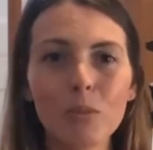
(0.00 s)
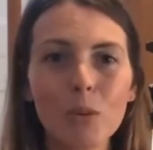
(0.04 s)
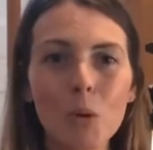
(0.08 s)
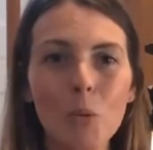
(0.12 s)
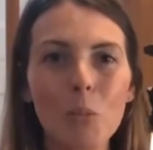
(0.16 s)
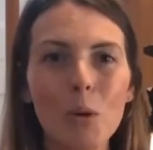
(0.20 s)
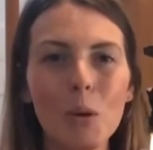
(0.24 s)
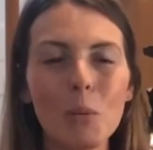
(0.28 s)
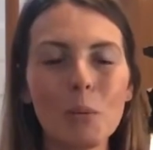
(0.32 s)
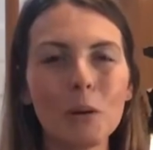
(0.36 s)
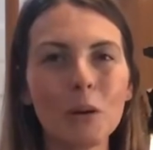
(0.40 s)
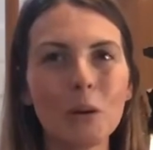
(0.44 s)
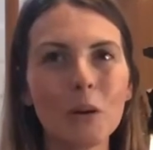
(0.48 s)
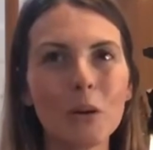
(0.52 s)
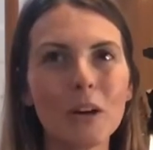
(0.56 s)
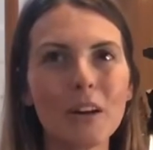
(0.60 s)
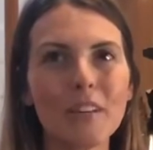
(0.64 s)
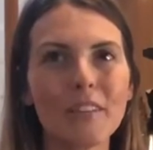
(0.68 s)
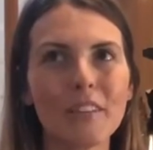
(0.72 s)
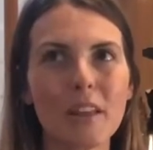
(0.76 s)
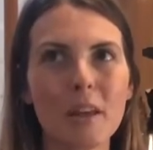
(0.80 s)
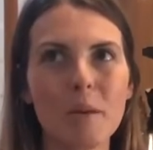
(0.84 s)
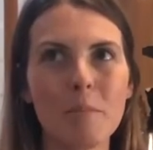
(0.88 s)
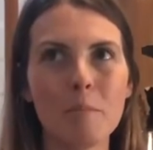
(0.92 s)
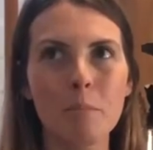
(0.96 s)
We will look
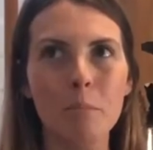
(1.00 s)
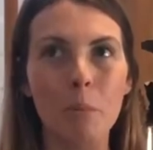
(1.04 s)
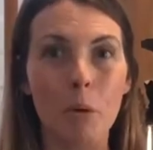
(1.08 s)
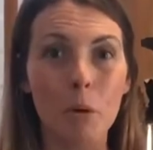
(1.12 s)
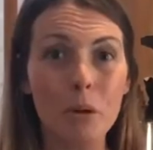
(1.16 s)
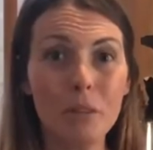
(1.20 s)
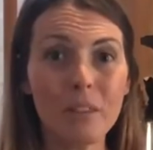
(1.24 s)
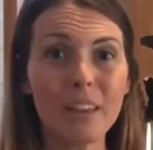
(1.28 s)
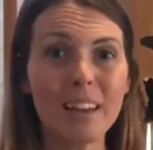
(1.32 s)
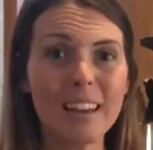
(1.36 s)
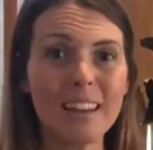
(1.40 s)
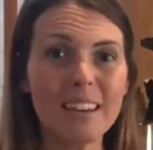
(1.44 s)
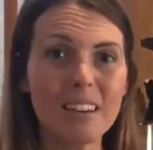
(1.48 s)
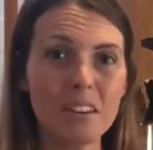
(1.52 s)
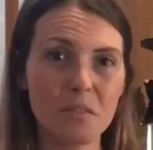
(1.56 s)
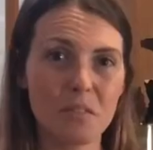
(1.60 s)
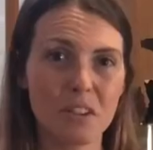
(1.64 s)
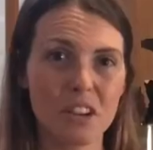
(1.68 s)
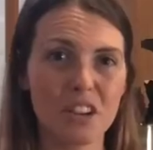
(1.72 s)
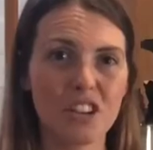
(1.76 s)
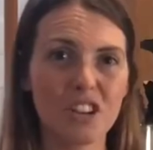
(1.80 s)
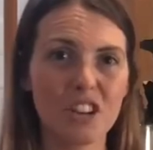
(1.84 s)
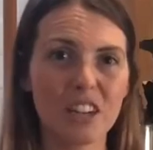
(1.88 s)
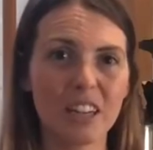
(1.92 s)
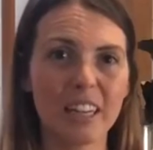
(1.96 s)
at them both
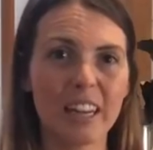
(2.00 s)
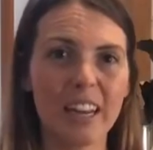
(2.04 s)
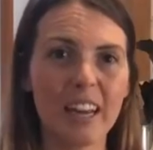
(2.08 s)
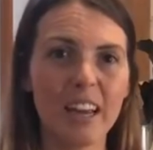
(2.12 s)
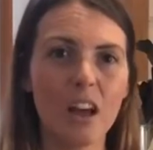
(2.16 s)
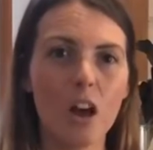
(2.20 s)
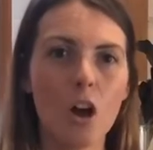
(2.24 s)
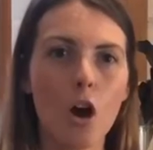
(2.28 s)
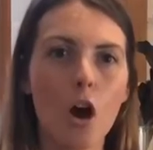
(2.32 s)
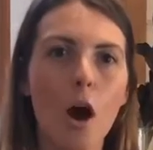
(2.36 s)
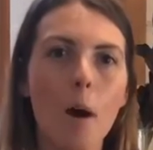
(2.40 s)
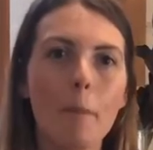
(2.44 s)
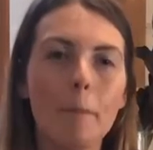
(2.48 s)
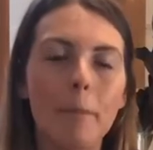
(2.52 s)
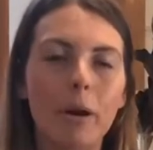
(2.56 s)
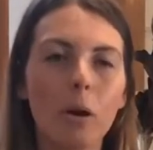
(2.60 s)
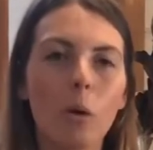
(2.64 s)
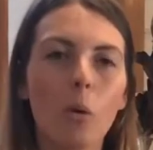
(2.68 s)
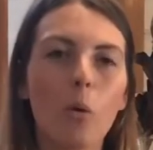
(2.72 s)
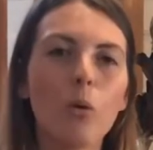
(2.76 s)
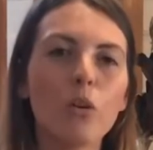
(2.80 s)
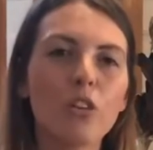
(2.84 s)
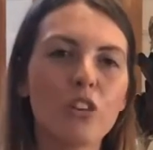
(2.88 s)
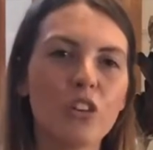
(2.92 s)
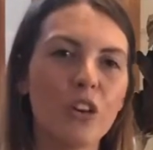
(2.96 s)
individually, but
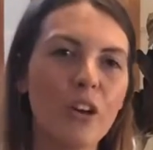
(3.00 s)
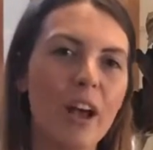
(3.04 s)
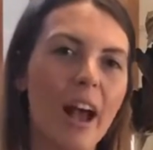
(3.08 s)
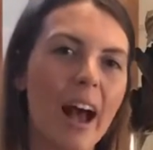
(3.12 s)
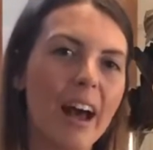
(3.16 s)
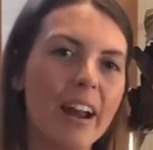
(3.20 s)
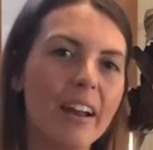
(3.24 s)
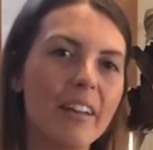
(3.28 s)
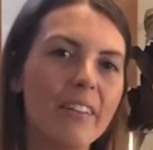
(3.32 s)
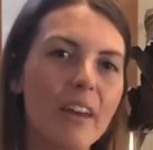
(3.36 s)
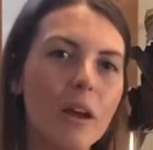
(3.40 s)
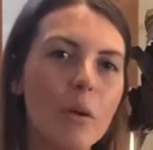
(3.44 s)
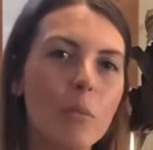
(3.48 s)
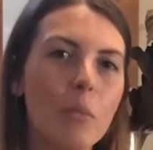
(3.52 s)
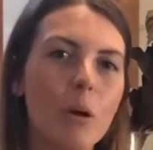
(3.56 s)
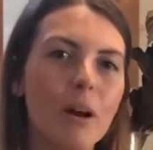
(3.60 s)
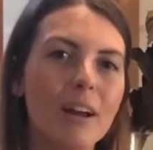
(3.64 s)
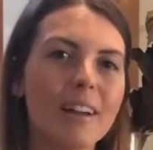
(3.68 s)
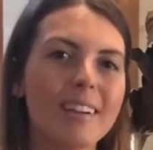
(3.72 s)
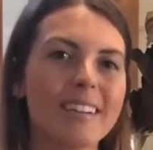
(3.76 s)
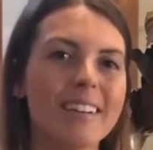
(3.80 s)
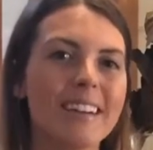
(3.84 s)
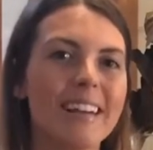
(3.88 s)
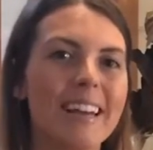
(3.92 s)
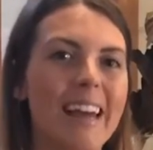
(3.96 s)
also how do they
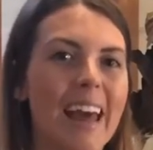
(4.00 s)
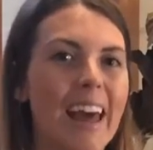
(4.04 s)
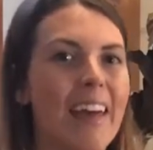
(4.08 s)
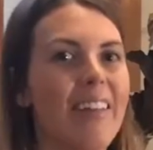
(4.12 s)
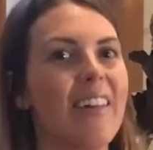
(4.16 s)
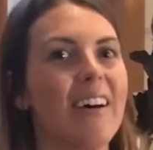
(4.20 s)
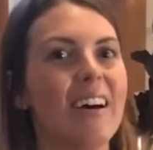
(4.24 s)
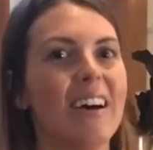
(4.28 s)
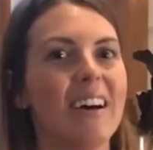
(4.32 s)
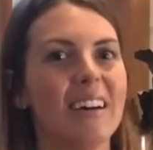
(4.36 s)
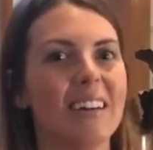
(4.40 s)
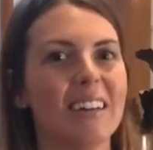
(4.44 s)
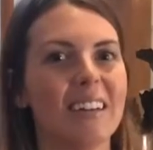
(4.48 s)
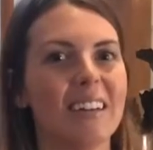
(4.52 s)
work together